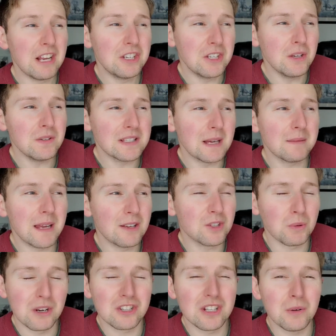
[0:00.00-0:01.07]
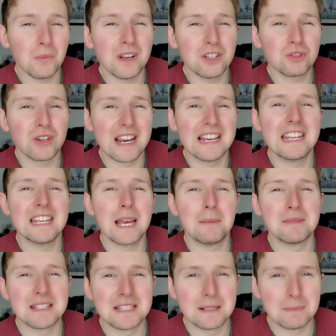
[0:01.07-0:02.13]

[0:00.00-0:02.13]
I do sometimes question when training comes into